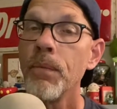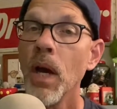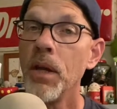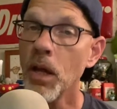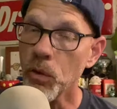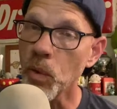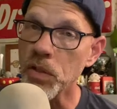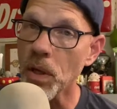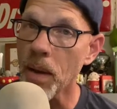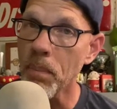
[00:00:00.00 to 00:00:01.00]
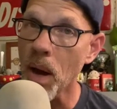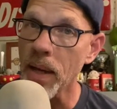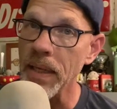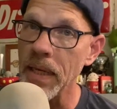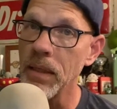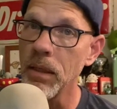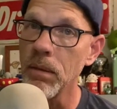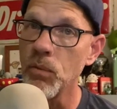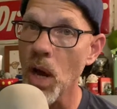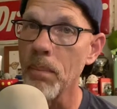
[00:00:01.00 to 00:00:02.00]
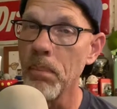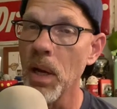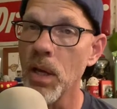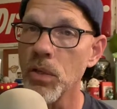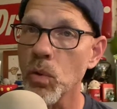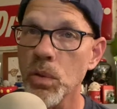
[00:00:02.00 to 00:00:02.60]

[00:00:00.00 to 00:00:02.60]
Another reason I bought enid.buzz